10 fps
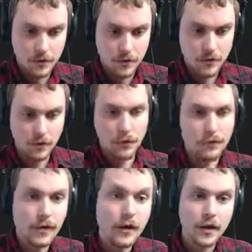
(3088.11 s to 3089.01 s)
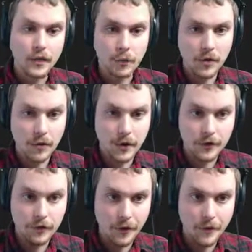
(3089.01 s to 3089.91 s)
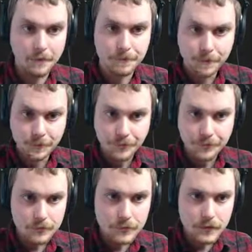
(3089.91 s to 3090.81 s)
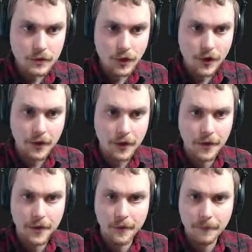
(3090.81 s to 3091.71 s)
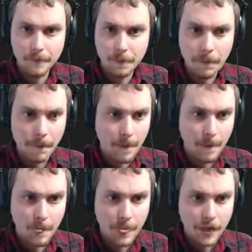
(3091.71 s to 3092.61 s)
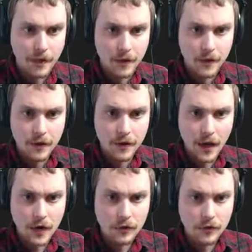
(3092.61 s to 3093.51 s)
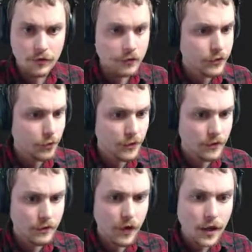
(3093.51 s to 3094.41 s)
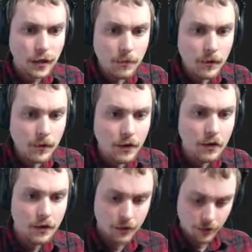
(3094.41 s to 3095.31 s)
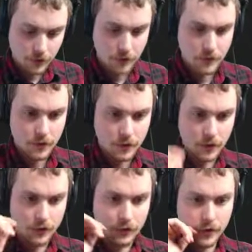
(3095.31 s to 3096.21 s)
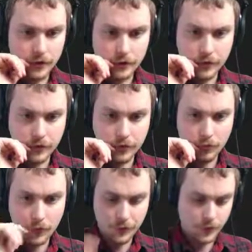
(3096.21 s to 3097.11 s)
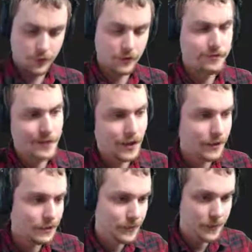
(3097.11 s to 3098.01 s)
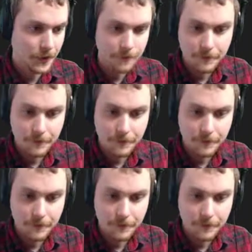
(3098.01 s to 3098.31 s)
there we go. So now I got the redirect URI. Okay, um, headers should still be the same. All right, so let's remote server. Yeah, okay.